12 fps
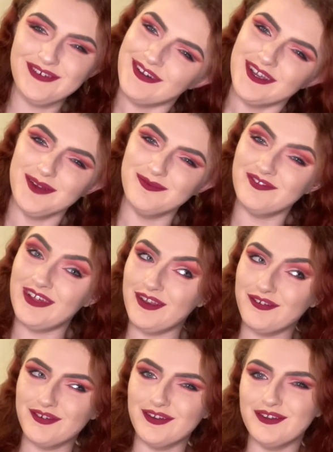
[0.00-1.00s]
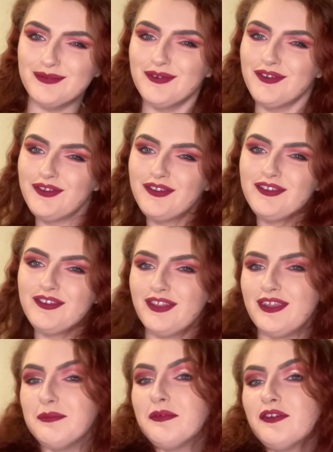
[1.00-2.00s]
welcome fellow foolish mortals to
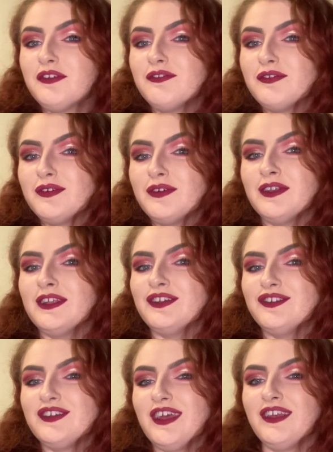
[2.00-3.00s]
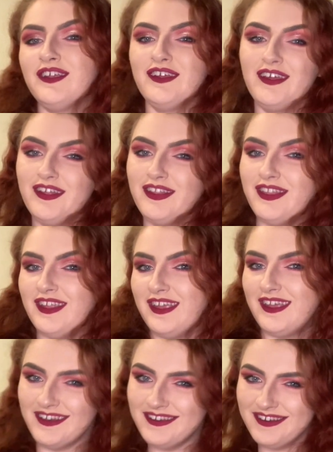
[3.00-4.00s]
the most foolish channel on the
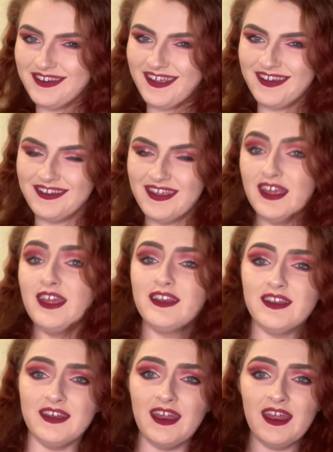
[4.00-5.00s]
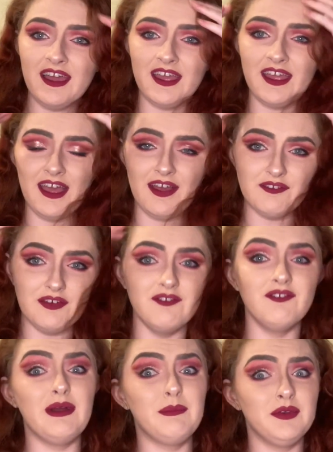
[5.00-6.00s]
internet. Today I have
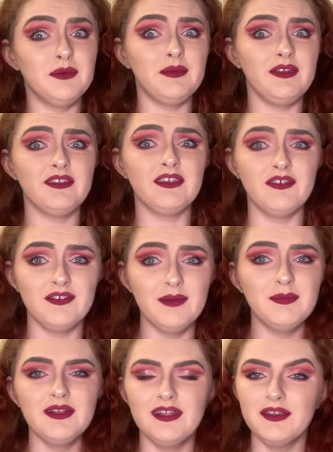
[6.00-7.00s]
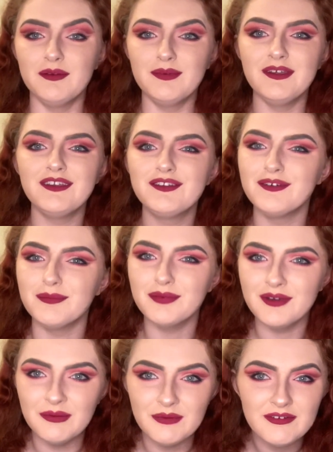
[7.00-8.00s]
vamped myself up a little bit to a
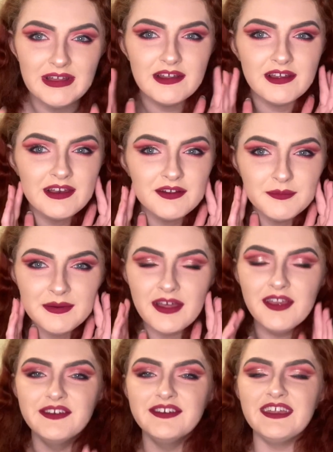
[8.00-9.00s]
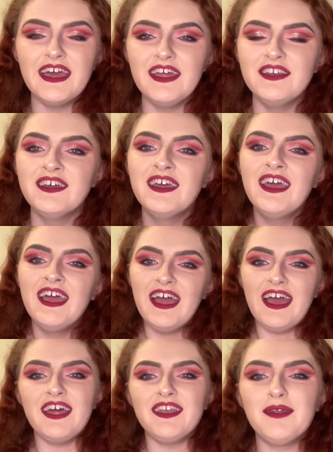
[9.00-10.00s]
point where I look a little bit undead,
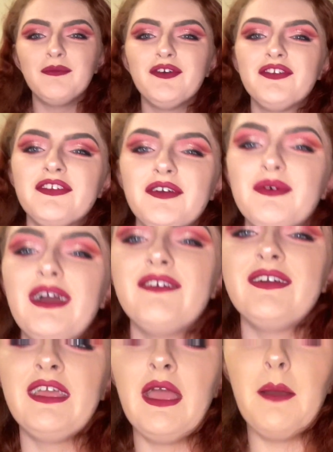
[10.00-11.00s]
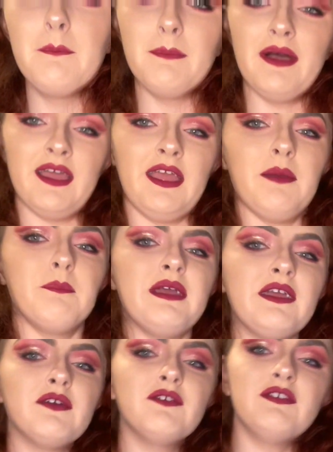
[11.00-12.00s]
and I'm also wearing my
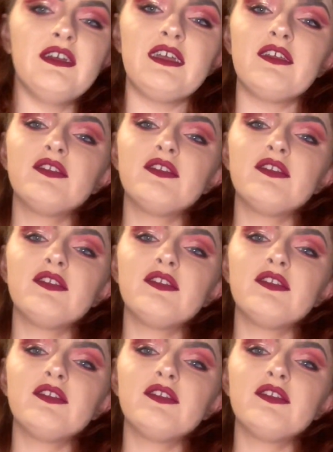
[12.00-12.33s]
Pickle Mix